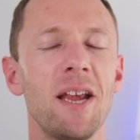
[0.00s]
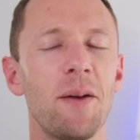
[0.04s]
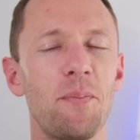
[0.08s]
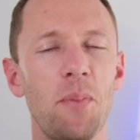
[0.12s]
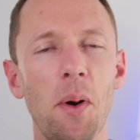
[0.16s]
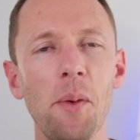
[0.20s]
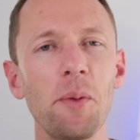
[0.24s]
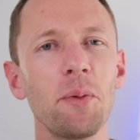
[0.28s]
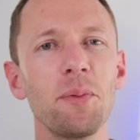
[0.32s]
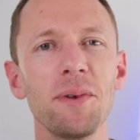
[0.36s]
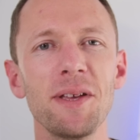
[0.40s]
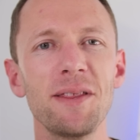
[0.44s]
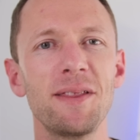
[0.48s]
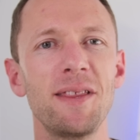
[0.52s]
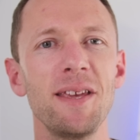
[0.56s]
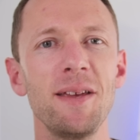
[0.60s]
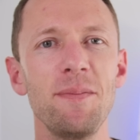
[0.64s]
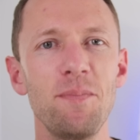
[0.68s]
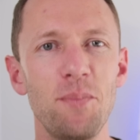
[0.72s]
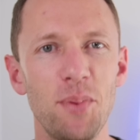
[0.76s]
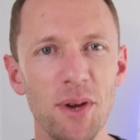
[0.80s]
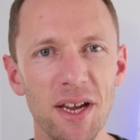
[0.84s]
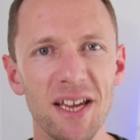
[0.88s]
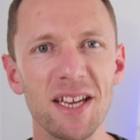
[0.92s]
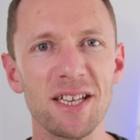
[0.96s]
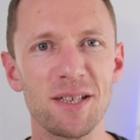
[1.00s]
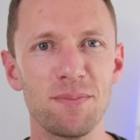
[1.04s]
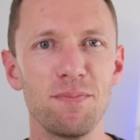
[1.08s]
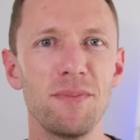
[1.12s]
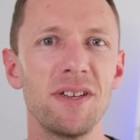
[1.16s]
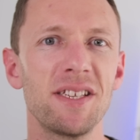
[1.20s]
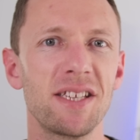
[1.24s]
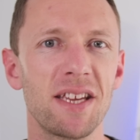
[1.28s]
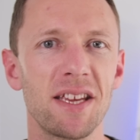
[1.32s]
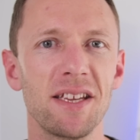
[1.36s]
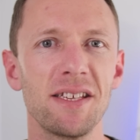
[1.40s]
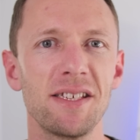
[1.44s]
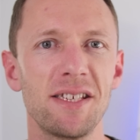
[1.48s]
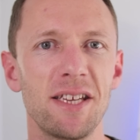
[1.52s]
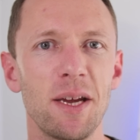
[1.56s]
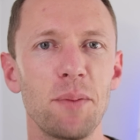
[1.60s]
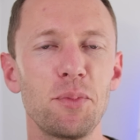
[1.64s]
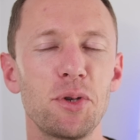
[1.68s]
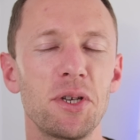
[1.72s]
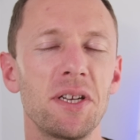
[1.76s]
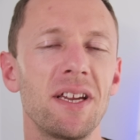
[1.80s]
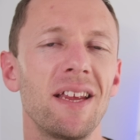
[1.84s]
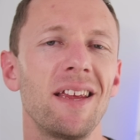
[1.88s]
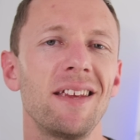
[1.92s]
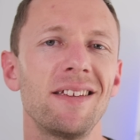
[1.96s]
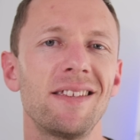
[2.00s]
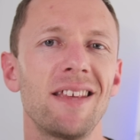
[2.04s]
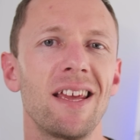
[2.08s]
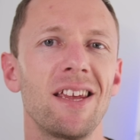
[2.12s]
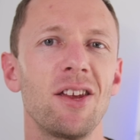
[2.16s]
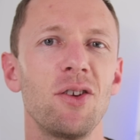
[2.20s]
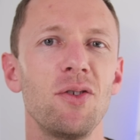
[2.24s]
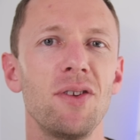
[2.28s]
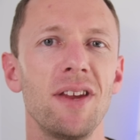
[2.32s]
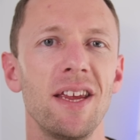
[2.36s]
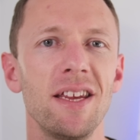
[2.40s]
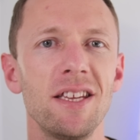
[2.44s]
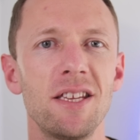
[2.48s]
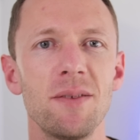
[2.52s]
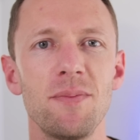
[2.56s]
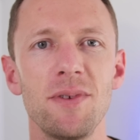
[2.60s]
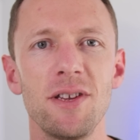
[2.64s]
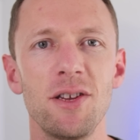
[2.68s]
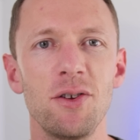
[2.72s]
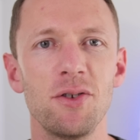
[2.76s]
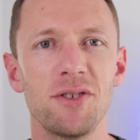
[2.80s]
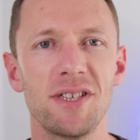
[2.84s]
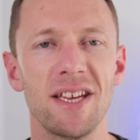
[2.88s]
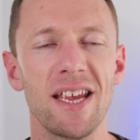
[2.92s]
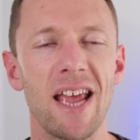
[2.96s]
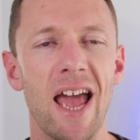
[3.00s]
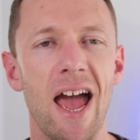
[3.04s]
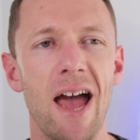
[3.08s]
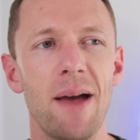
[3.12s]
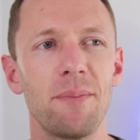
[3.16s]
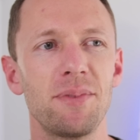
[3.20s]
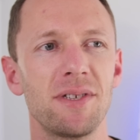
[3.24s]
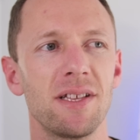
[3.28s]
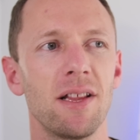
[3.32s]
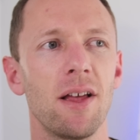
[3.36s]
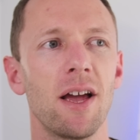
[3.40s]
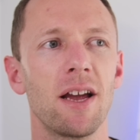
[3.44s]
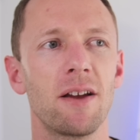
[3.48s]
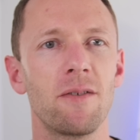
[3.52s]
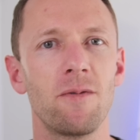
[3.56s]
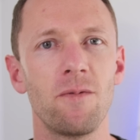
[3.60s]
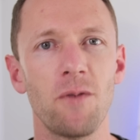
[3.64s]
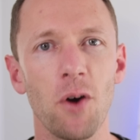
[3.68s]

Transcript: Now probably the biggest misconception is that you need to be using apps like